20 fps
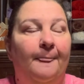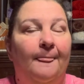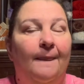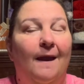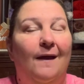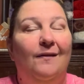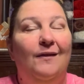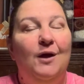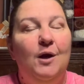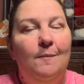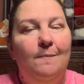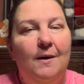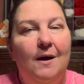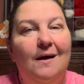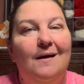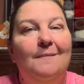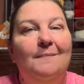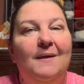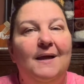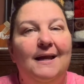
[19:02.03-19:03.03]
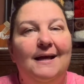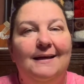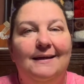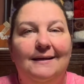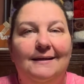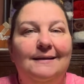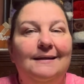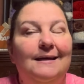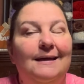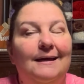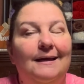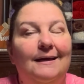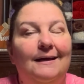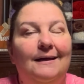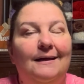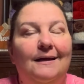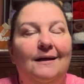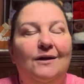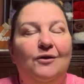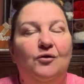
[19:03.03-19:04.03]
Little bummed that I didn't get
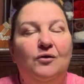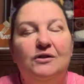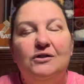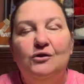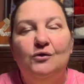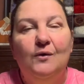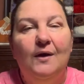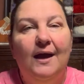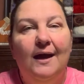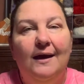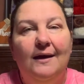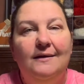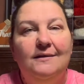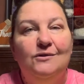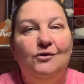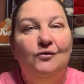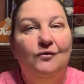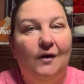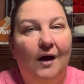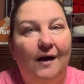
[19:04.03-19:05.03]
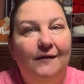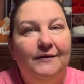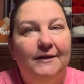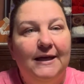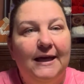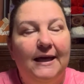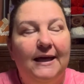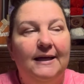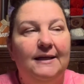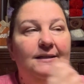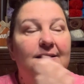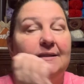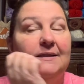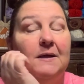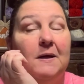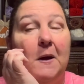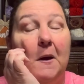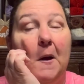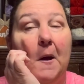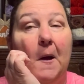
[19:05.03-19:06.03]
any crystal cakes or lava cakes,
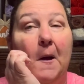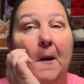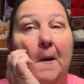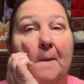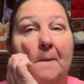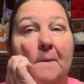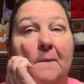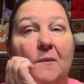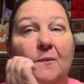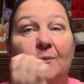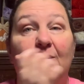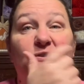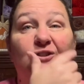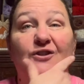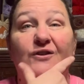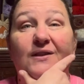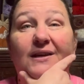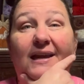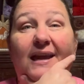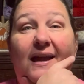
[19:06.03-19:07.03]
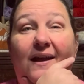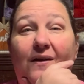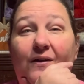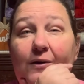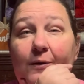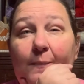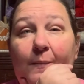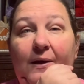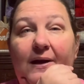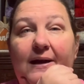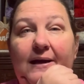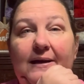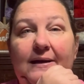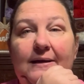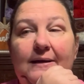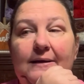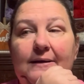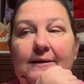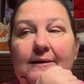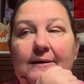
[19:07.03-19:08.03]
which are the Karen brand
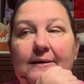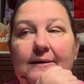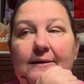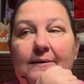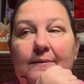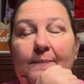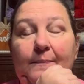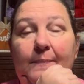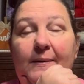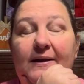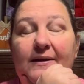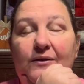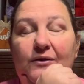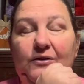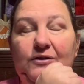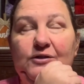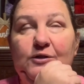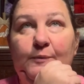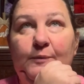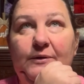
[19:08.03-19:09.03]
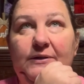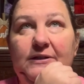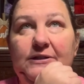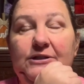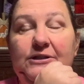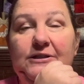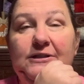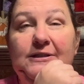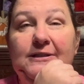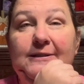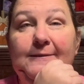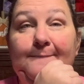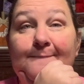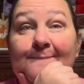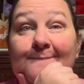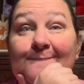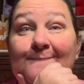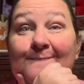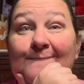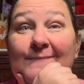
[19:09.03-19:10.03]
by Yarnspirations.
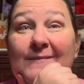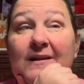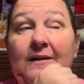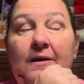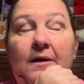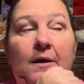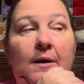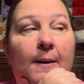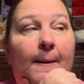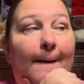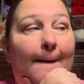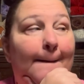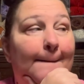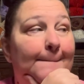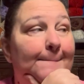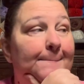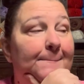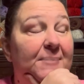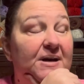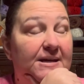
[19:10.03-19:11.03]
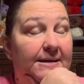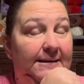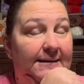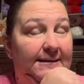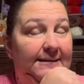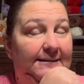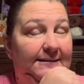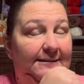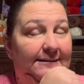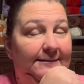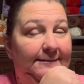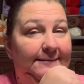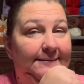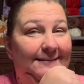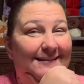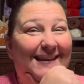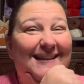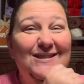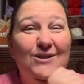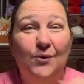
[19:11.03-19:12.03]
But
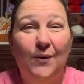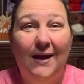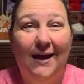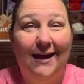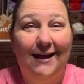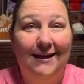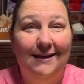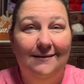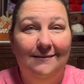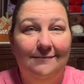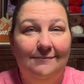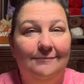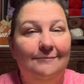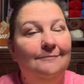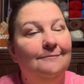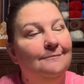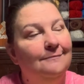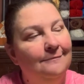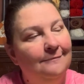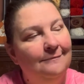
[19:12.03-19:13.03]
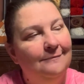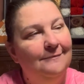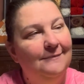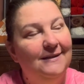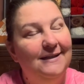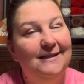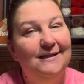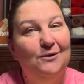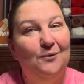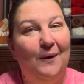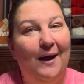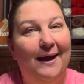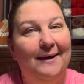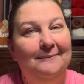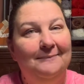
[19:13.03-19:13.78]
that's okay. It's okay.